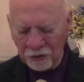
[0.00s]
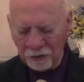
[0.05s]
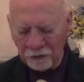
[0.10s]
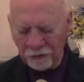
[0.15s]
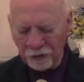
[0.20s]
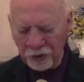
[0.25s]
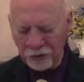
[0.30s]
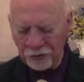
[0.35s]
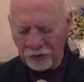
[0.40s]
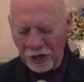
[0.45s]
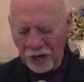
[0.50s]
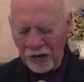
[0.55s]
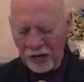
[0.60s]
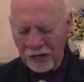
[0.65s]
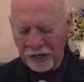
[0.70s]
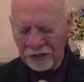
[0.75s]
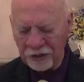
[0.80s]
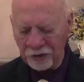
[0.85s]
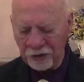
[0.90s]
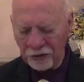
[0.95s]
For you
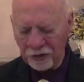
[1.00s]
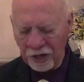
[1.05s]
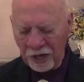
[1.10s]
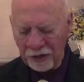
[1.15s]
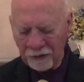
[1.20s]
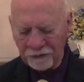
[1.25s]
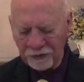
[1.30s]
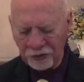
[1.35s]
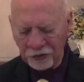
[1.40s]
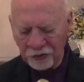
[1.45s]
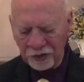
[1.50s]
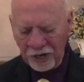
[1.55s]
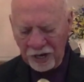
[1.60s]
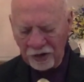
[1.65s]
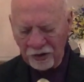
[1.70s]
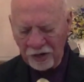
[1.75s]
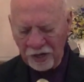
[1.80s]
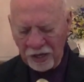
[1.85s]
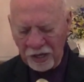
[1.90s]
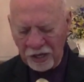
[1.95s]
died, and your life is
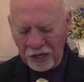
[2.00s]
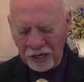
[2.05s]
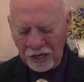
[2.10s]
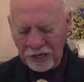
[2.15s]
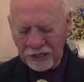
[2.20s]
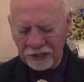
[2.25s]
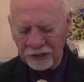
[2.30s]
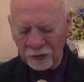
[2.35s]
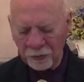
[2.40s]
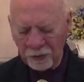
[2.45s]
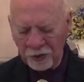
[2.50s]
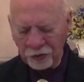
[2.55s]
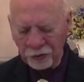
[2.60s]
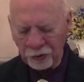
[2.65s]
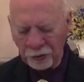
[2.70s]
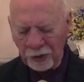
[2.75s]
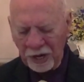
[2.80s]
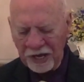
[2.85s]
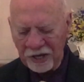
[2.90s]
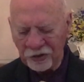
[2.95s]
now hidden with
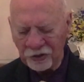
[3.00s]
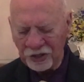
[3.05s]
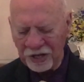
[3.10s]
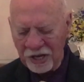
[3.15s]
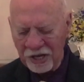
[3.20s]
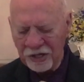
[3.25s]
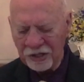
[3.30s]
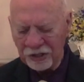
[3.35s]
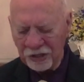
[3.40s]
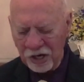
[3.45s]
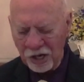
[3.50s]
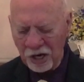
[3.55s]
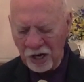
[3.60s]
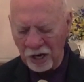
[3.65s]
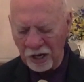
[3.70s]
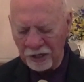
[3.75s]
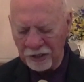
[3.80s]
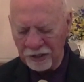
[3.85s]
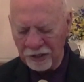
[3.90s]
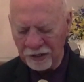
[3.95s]
Christ in
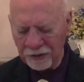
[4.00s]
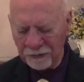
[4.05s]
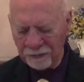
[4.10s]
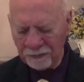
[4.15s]
God.